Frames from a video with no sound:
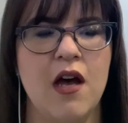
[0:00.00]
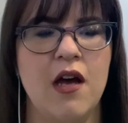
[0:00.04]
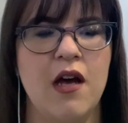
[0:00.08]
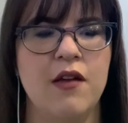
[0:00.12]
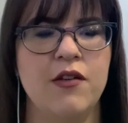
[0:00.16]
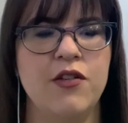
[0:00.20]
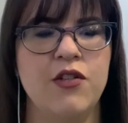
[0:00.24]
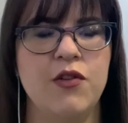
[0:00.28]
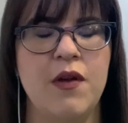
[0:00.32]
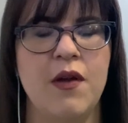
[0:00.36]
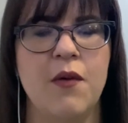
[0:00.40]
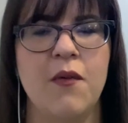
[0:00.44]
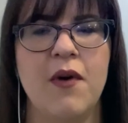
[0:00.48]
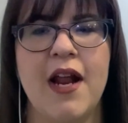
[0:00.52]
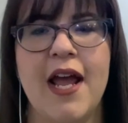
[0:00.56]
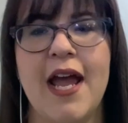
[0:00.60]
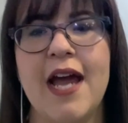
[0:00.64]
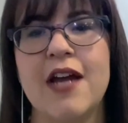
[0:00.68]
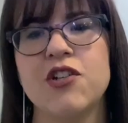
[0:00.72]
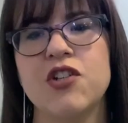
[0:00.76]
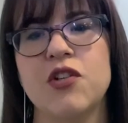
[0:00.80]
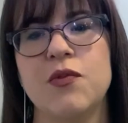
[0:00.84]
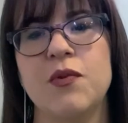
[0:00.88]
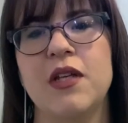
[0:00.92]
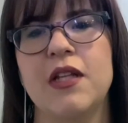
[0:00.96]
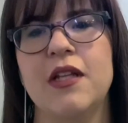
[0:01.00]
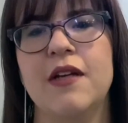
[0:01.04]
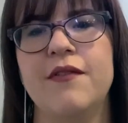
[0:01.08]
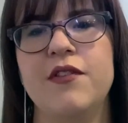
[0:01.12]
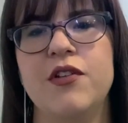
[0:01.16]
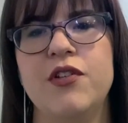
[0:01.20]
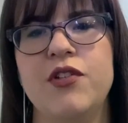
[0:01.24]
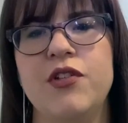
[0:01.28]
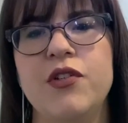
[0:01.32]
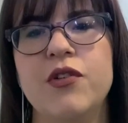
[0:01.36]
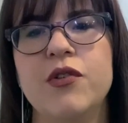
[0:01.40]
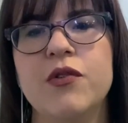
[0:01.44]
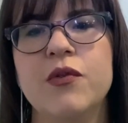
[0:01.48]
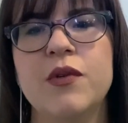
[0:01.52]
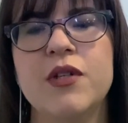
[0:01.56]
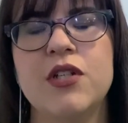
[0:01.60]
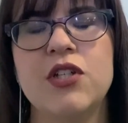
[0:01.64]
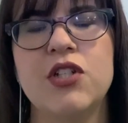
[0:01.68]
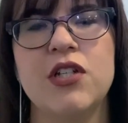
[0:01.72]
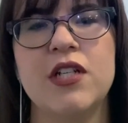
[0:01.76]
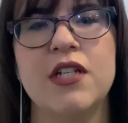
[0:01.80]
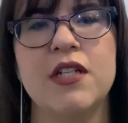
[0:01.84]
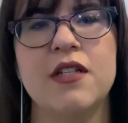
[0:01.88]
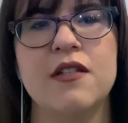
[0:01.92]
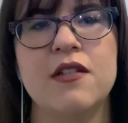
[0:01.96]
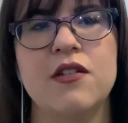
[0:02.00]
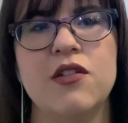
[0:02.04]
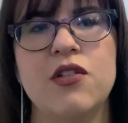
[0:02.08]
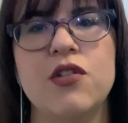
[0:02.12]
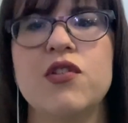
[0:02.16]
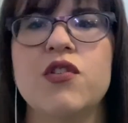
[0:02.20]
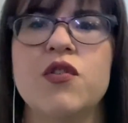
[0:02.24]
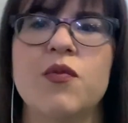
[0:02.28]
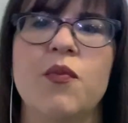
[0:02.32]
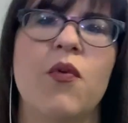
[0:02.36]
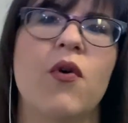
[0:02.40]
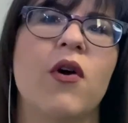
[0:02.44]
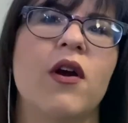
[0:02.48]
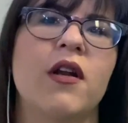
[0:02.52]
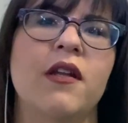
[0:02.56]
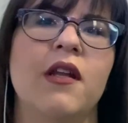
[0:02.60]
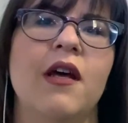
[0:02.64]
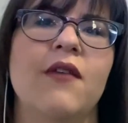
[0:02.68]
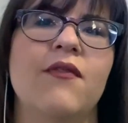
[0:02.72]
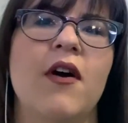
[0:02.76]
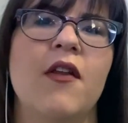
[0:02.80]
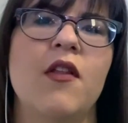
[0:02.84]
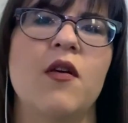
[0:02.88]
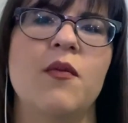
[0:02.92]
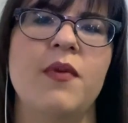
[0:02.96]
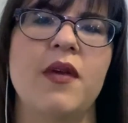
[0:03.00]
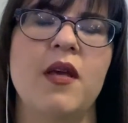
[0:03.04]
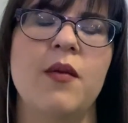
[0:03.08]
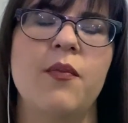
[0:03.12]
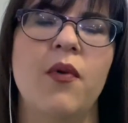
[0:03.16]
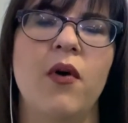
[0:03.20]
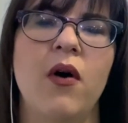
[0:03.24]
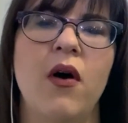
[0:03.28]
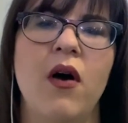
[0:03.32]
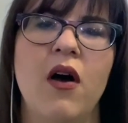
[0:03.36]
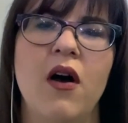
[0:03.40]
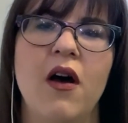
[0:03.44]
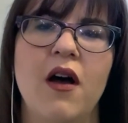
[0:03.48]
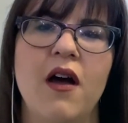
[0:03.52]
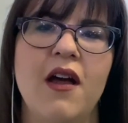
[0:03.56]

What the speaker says: doing what I actually really love to do, which is to support and love other people.